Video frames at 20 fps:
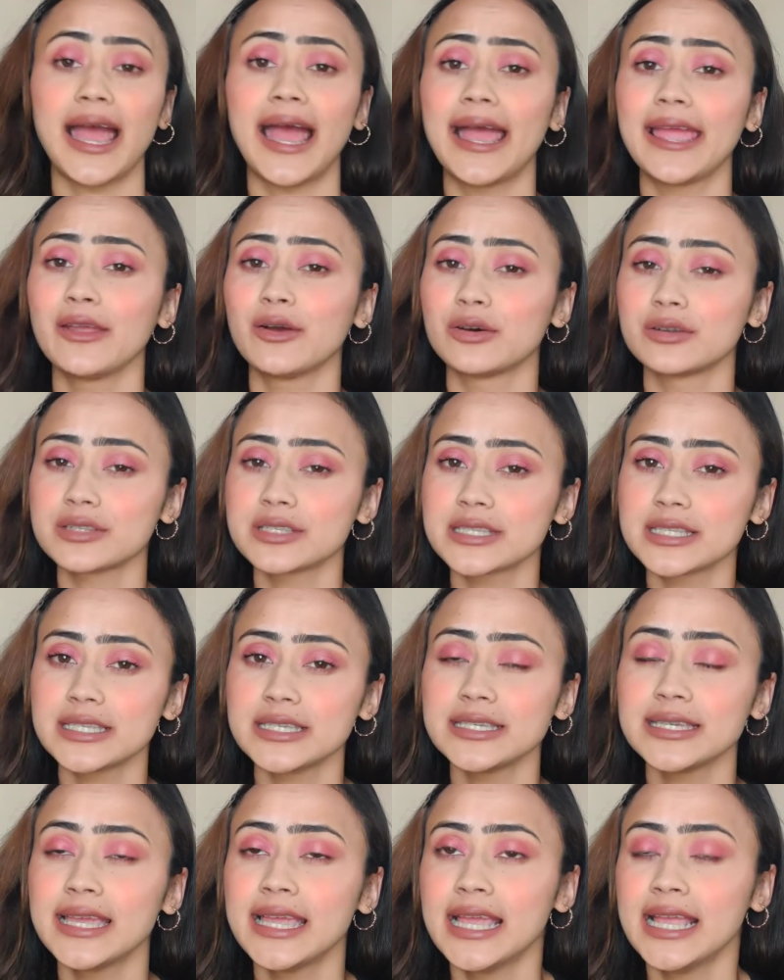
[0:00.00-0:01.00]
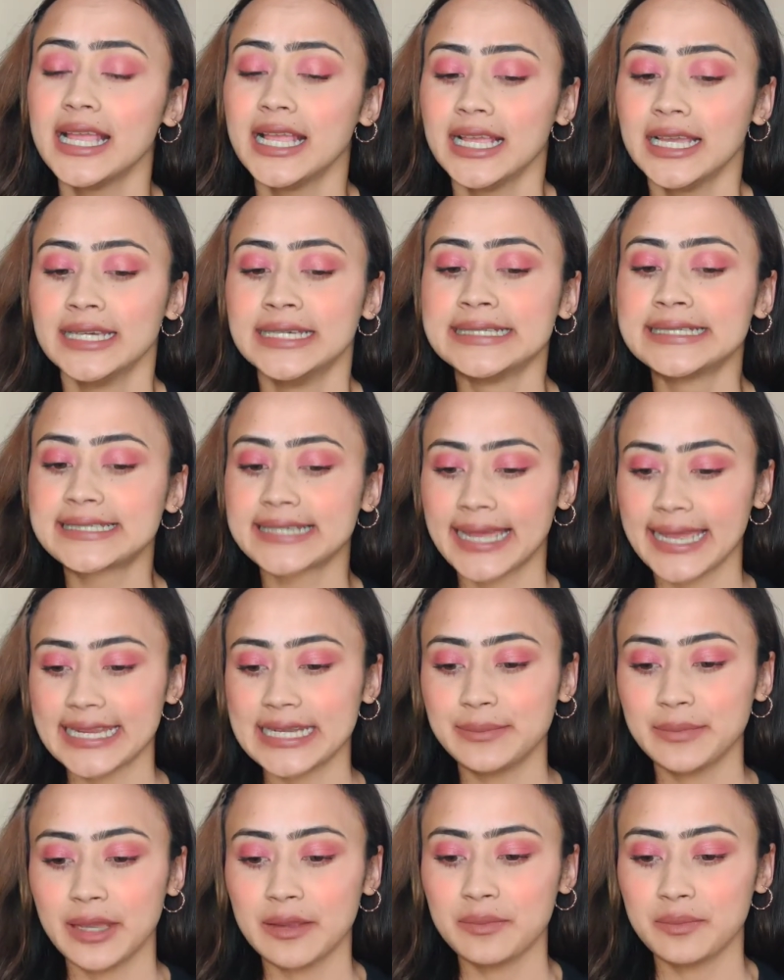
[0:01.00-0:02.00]
I honestly
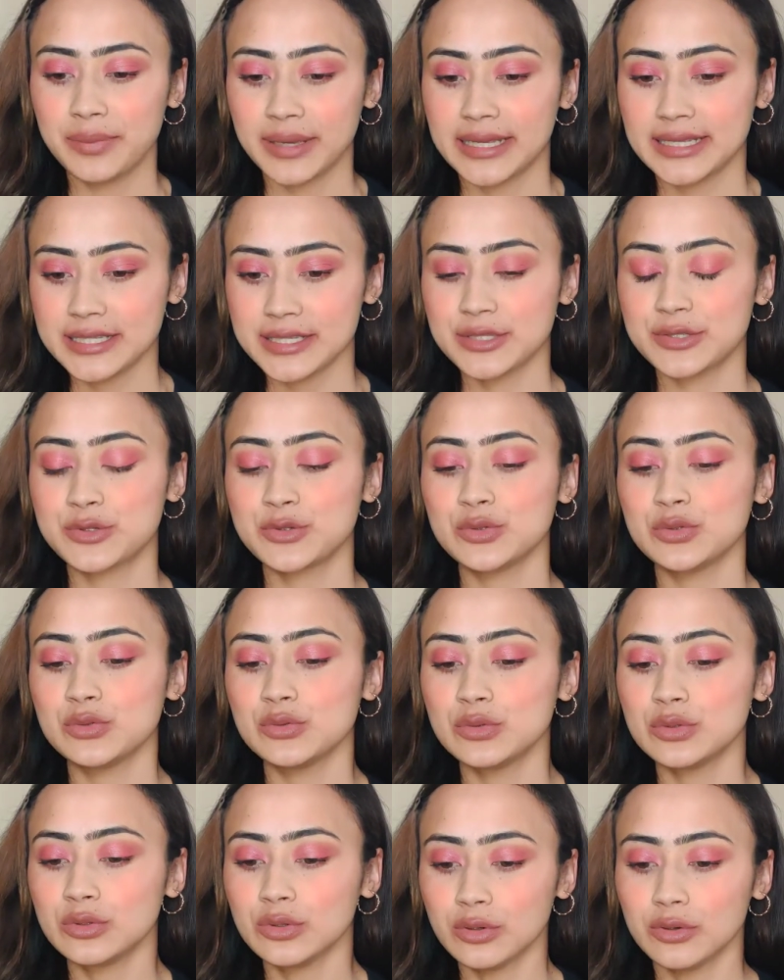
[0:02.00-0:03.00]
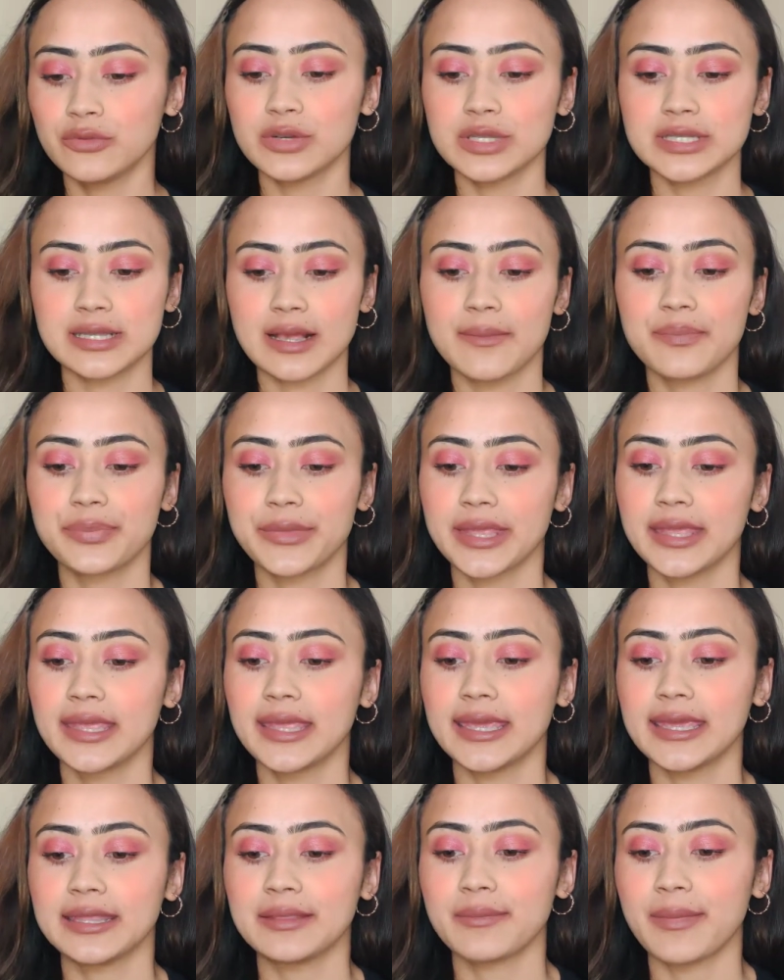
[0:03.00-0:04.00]
tried my best to look for something
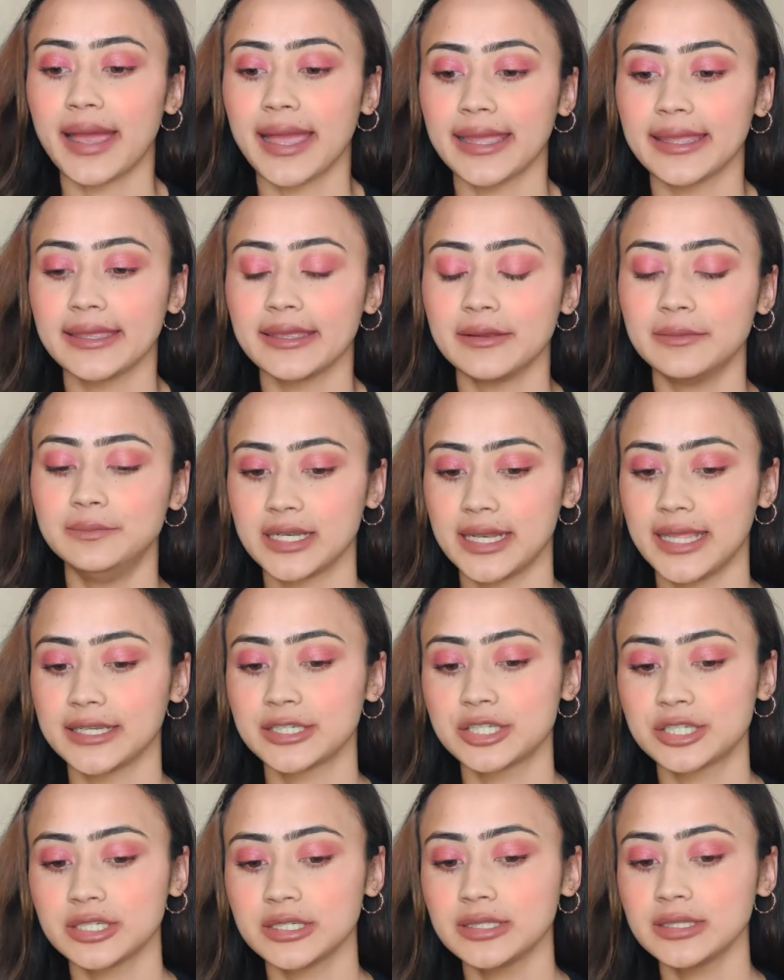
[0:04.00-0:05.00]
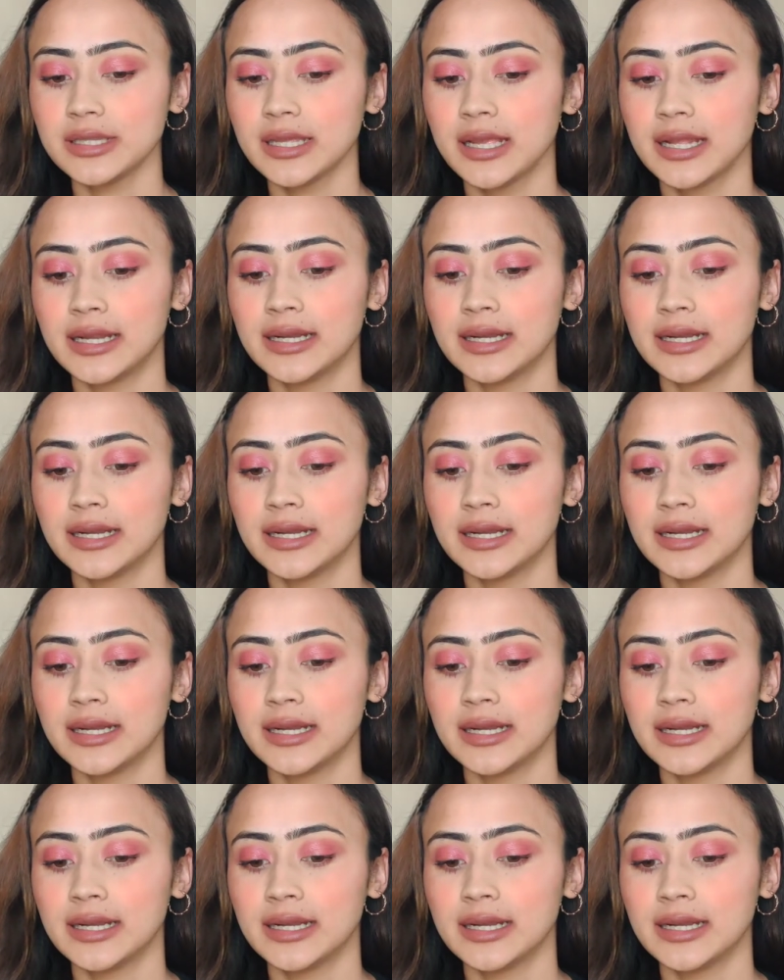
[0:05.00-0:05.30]
in my collection